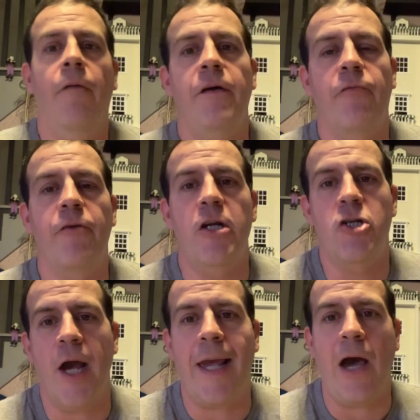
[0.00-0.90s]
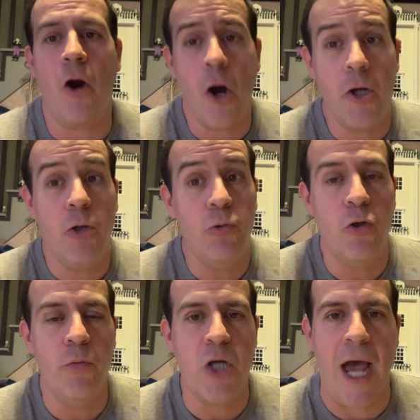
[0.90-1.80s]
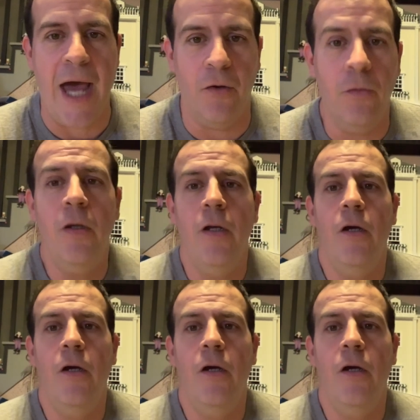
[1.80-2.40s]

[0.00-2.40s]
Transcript: Feel free to check out her YouTube channel.